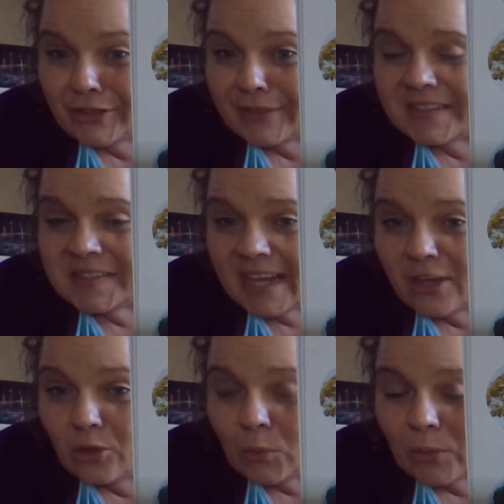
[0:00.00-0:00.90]
They stay
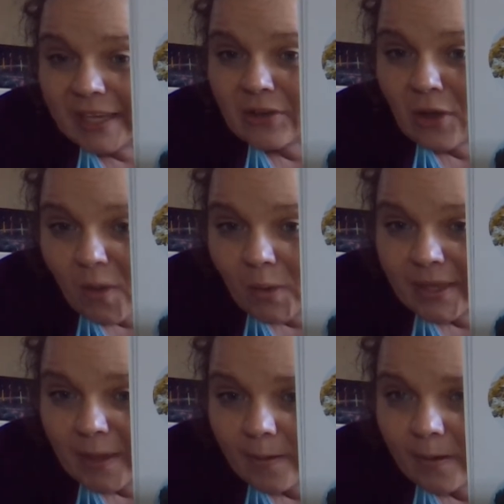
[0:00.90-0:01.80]
green all
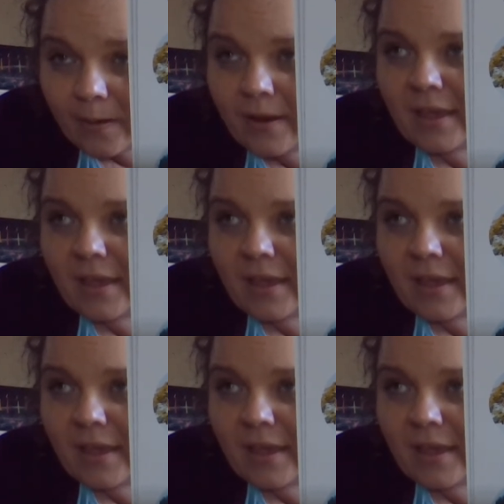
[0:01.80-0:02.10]
year.